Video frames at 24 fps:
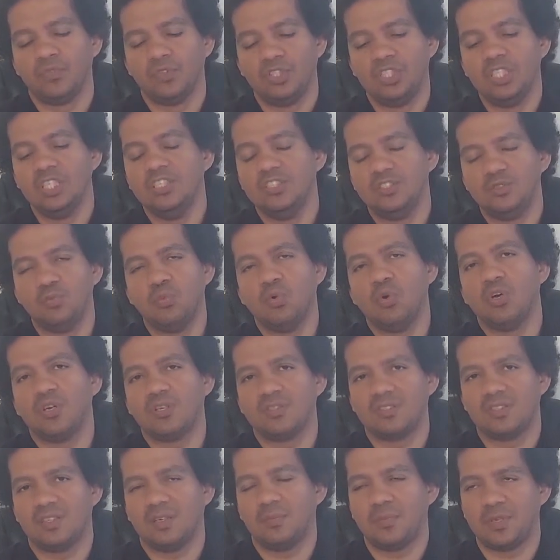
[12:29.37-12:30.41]
These
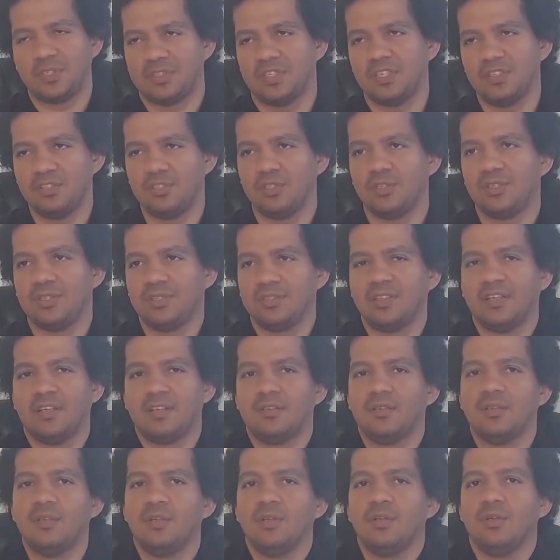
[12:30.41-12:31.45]
words represent your
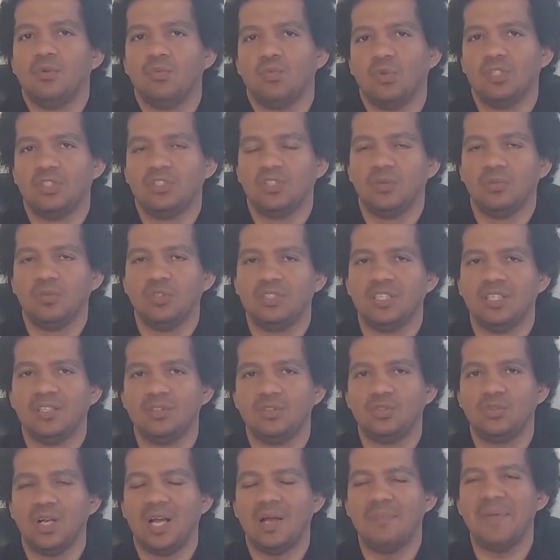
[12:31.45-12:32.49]
intent. When someone
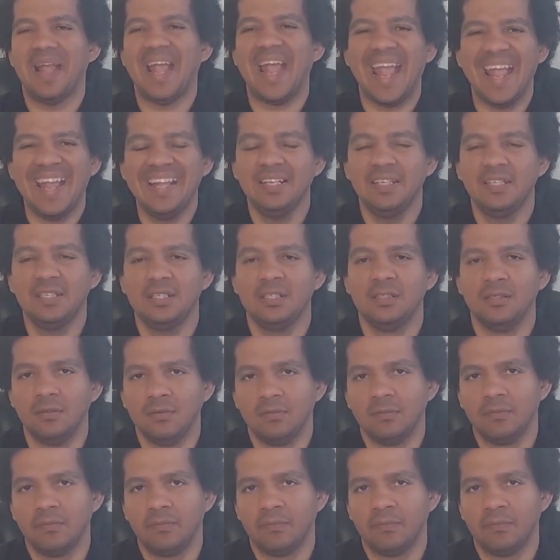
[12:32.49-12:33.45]
tells you, I'm angry,